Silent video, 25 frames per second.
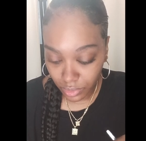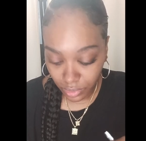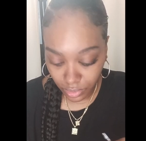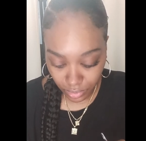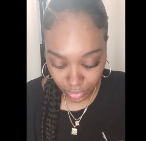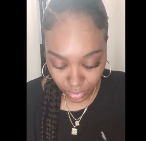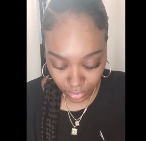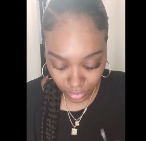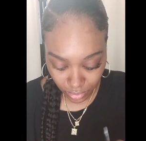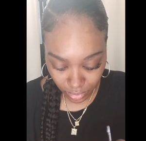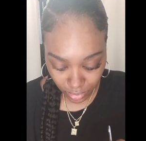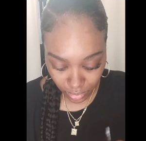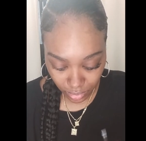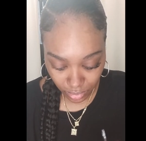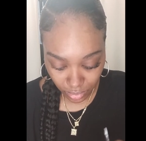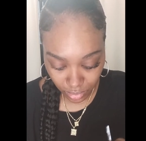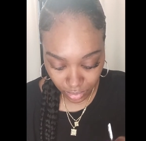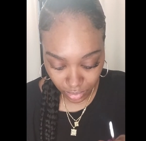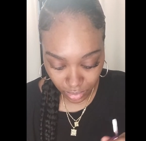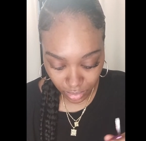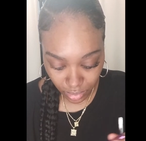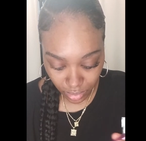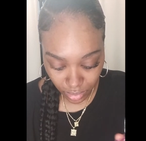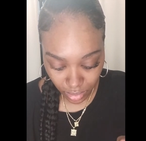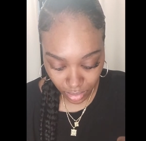
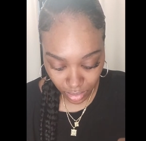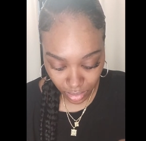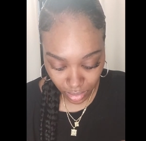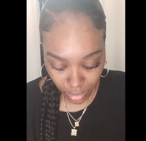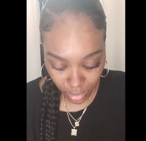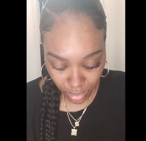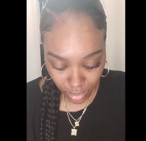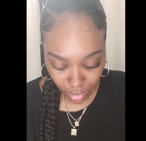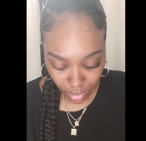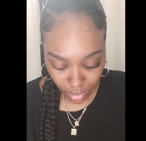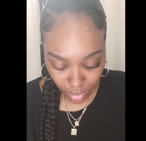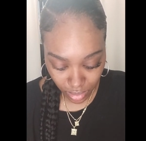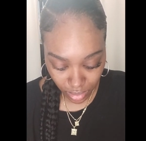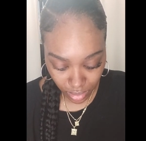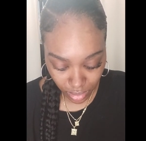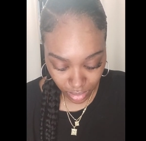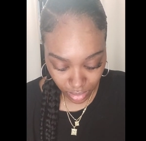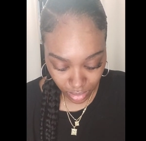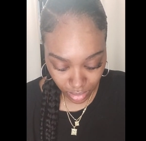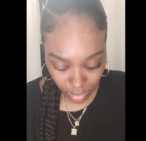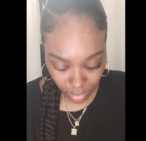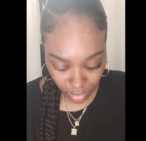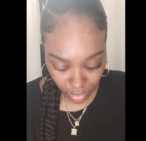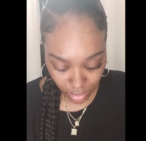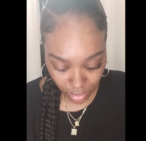
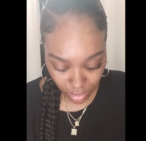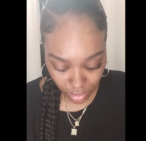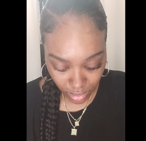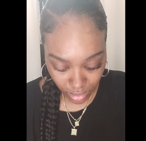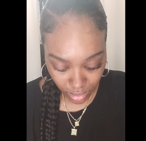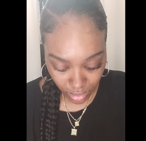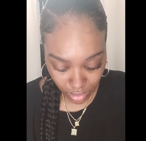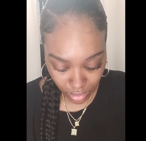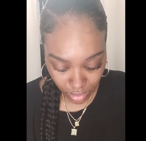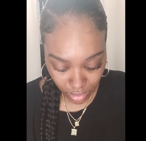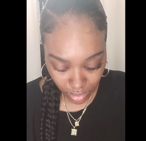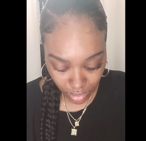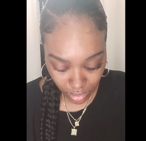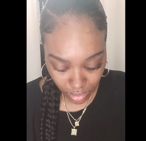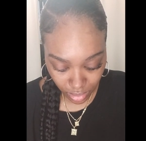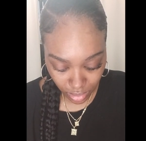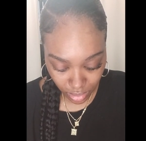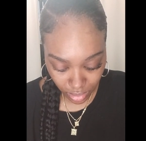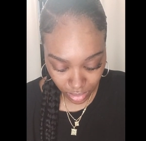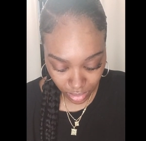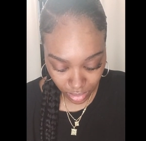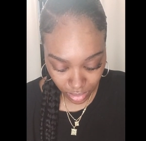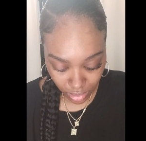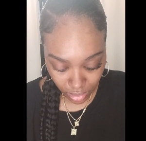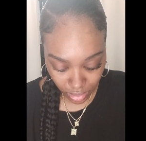
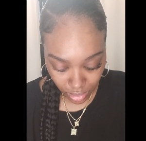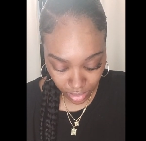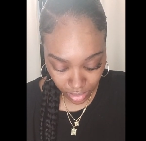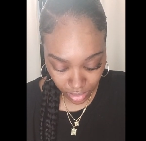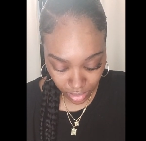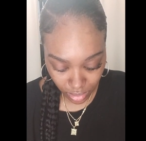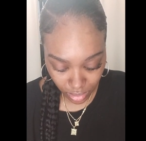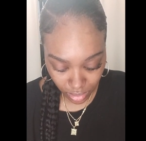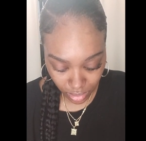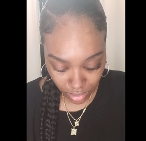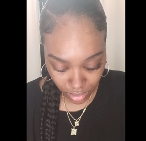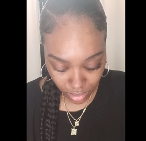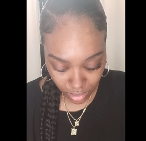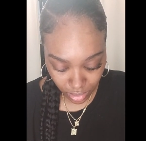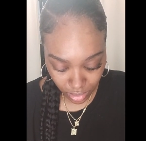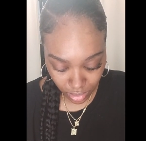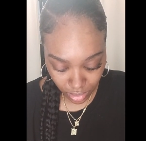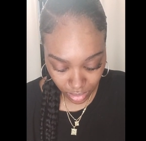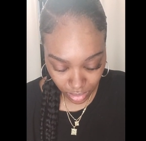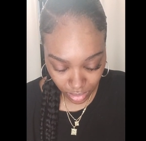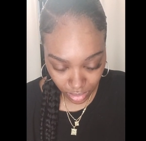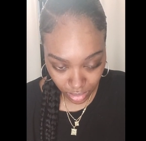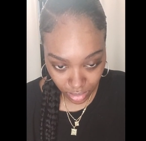[no speech]